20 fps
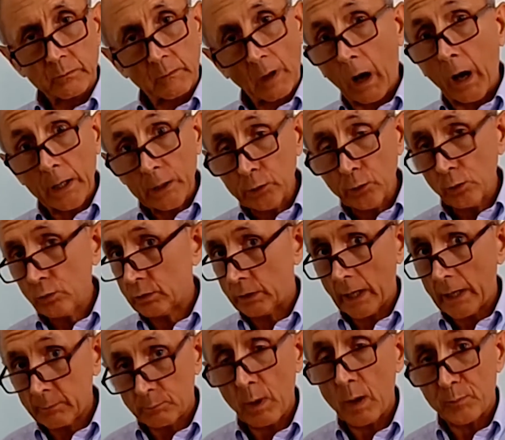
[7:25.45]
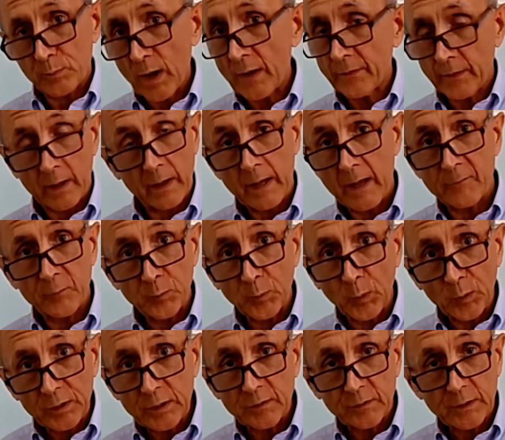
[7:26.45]
I look like my brother.
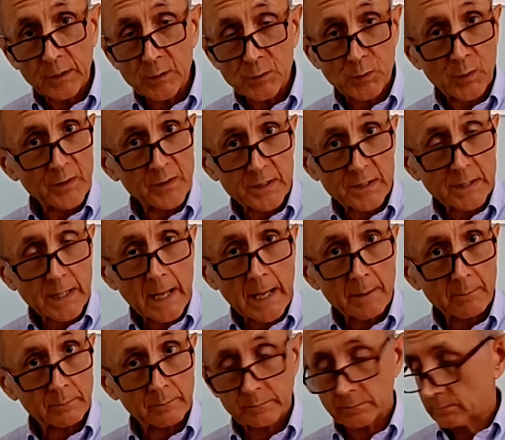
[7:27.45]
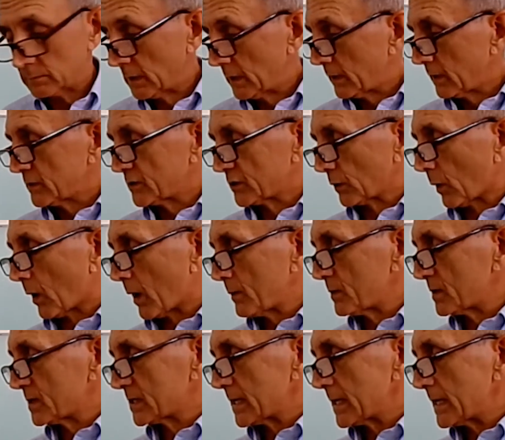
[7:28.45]
Everybody thinks we're the same. So I
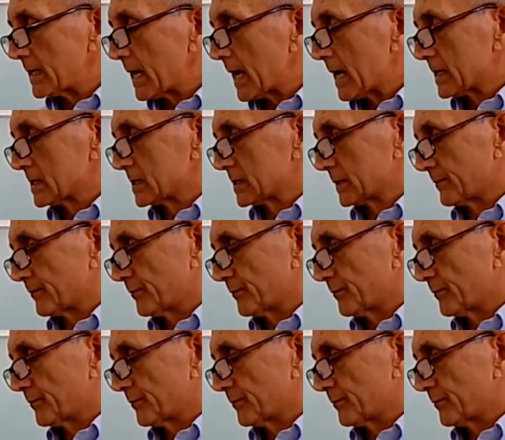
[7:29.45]
would say yes.